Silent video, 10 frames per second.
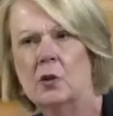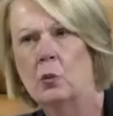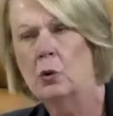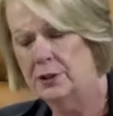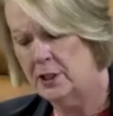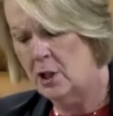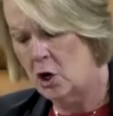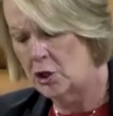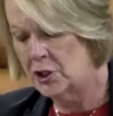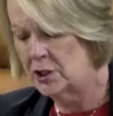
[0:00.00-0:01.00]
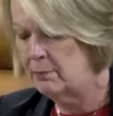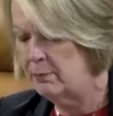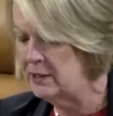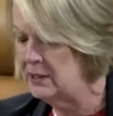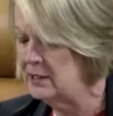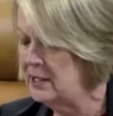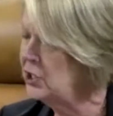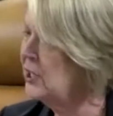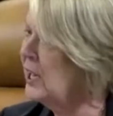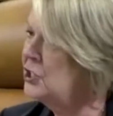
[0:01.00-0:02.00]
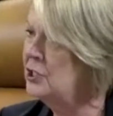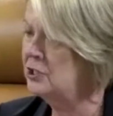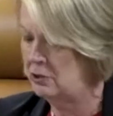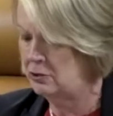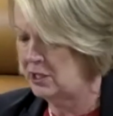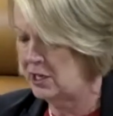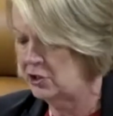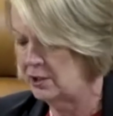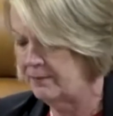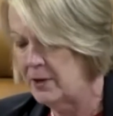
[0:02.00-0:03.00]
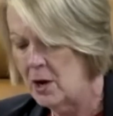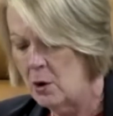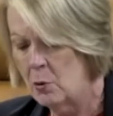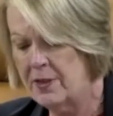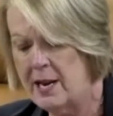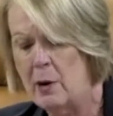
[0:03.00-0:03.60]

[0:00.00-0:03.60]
is the world's largest business education association